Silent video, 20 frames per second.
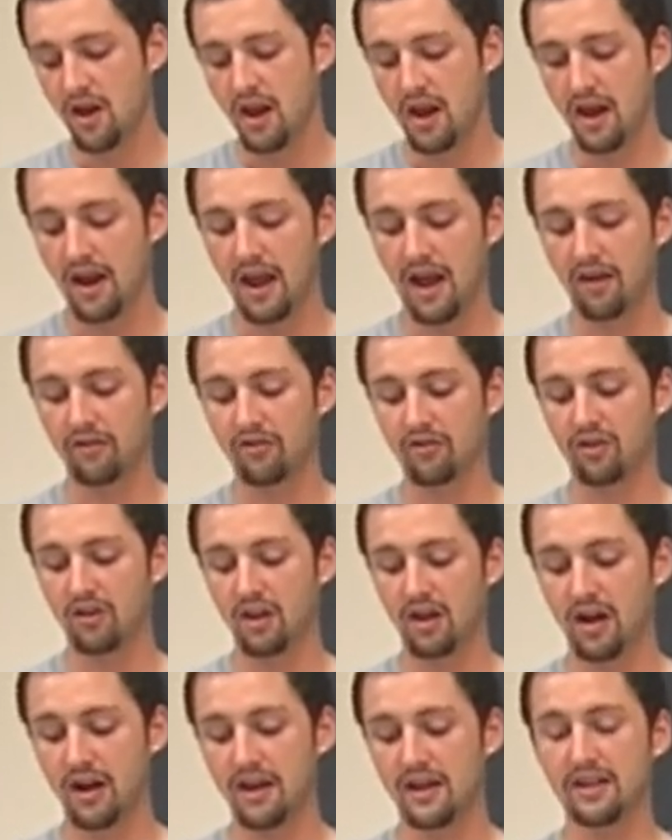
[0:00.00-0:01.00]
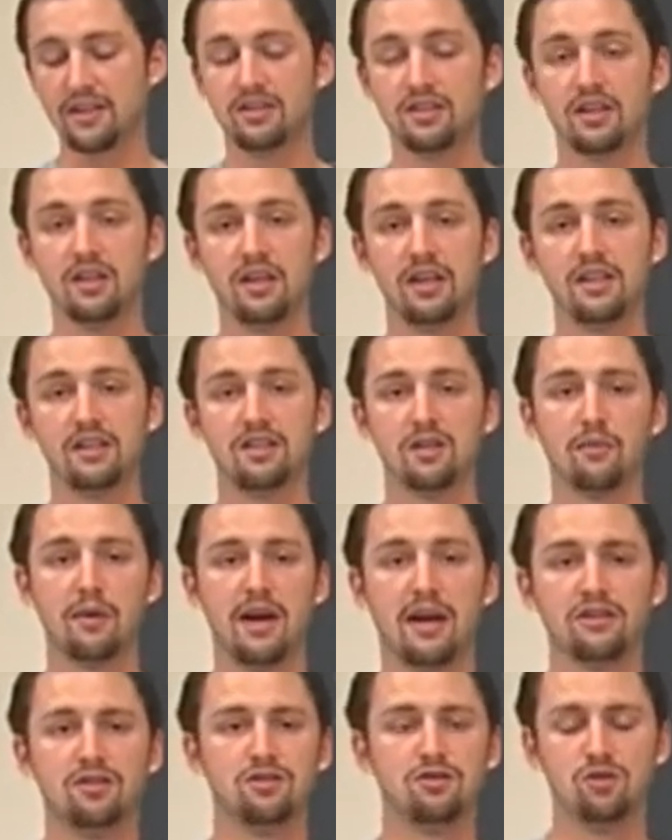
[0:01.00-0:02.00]
And after the light hits the lens, it
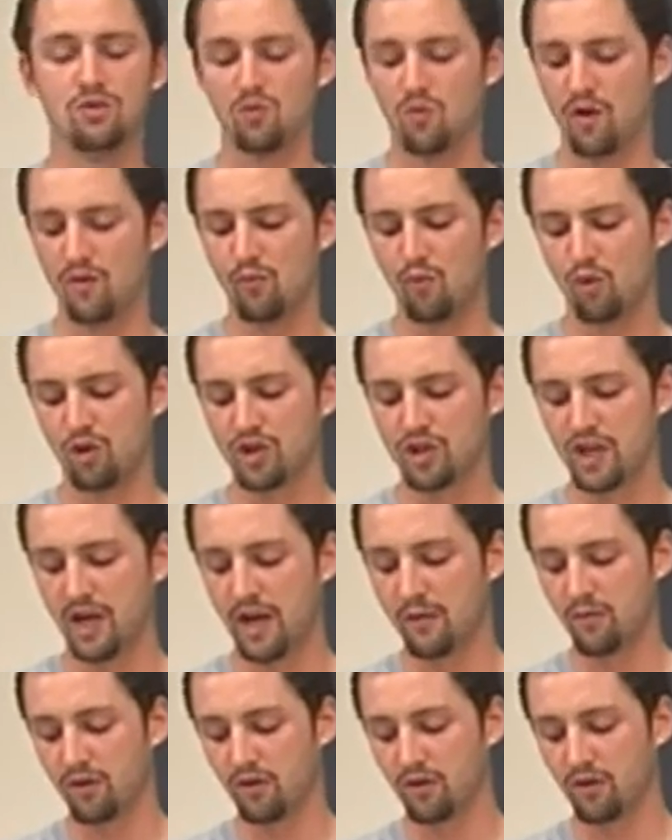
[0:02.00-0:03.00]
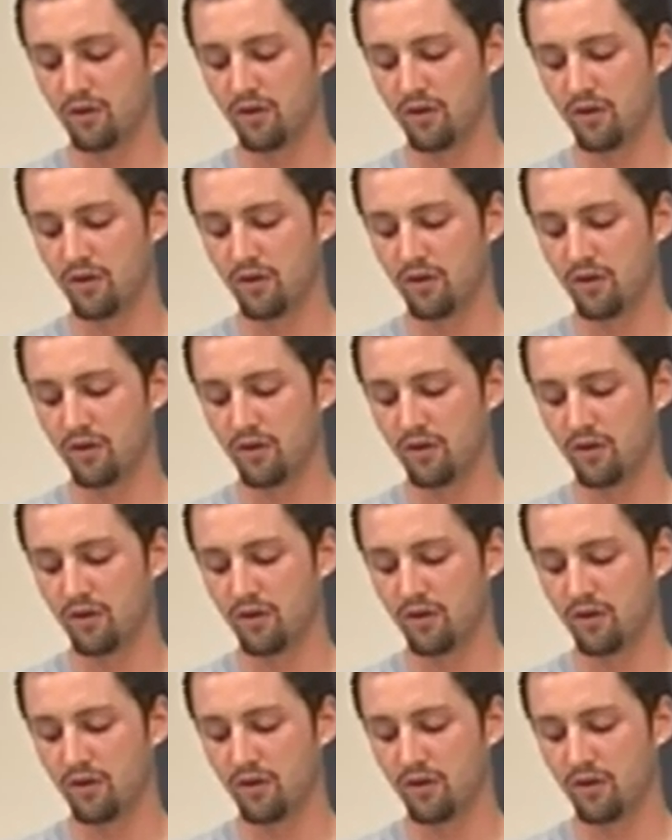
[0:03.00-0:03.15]
passes through one more chamber,